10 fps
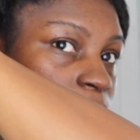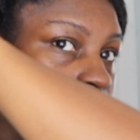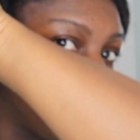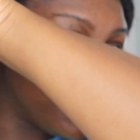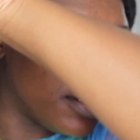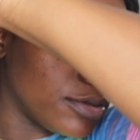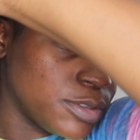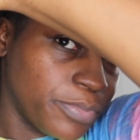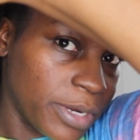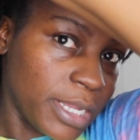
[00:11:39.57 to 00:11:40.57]
with all of those
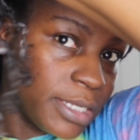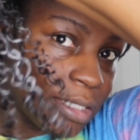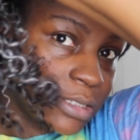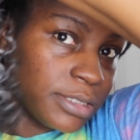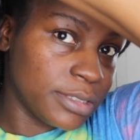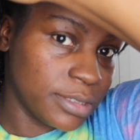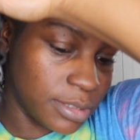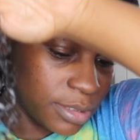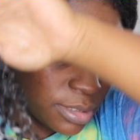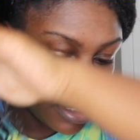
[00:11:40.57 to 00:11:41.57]
products.
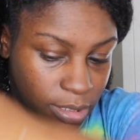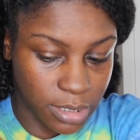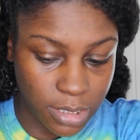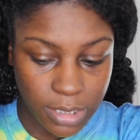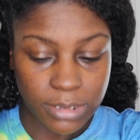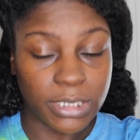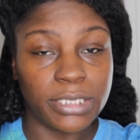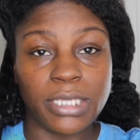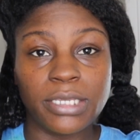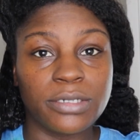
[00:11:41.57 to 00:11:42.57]

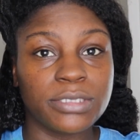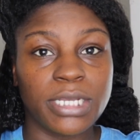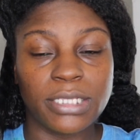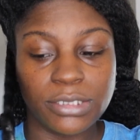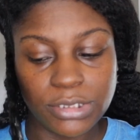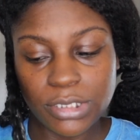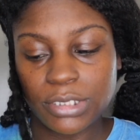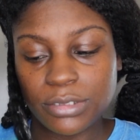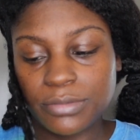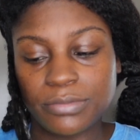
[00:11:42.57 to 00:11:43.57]
Take the Eco Styler
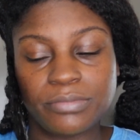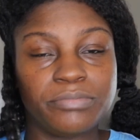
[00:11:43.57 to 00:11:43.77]
gel,